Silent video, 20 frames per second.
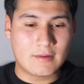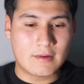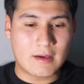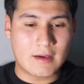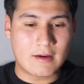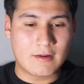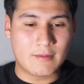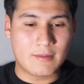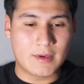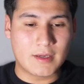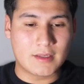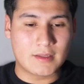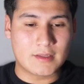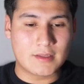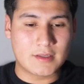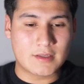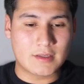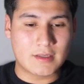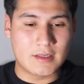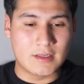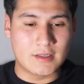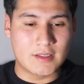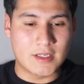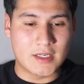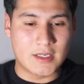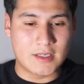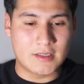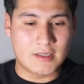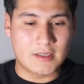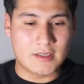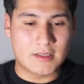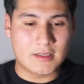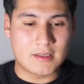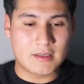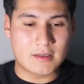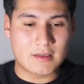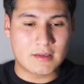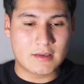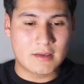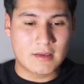how much it
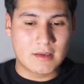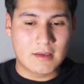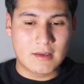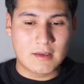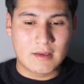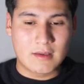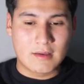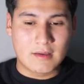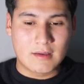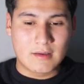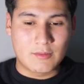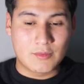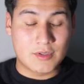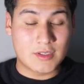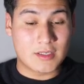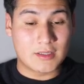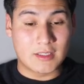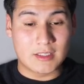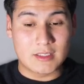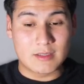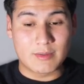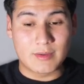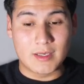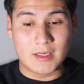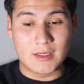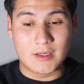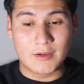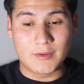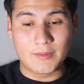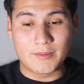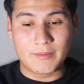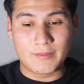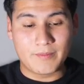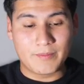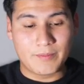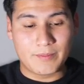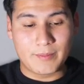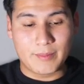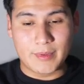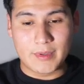changes, which I think is pretty dope.
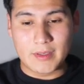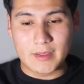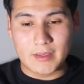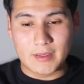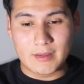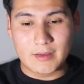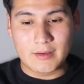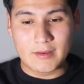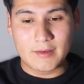But